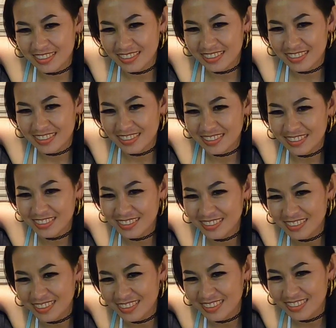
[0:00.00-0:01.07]

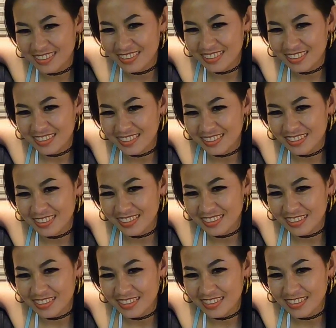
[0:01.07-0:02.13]

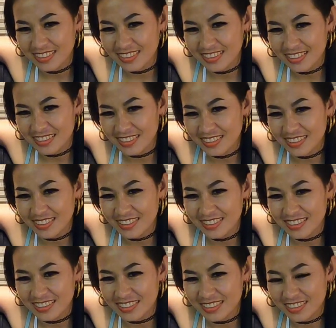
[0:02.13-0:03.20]

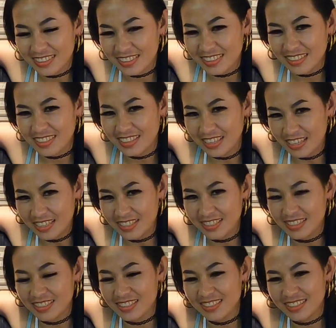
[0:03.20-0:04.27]

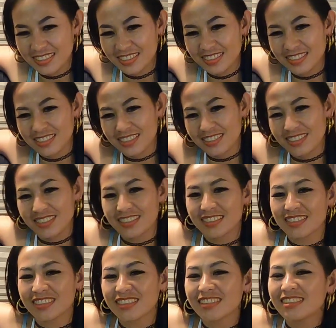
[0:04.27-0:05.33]

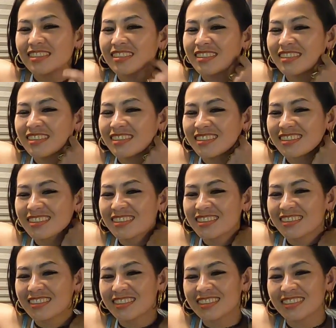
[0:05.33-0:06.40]

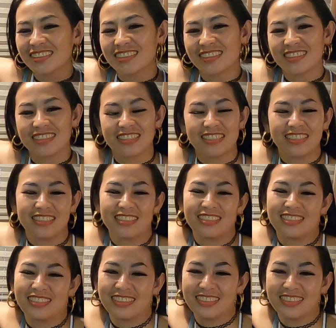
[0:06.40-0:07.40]
(silent)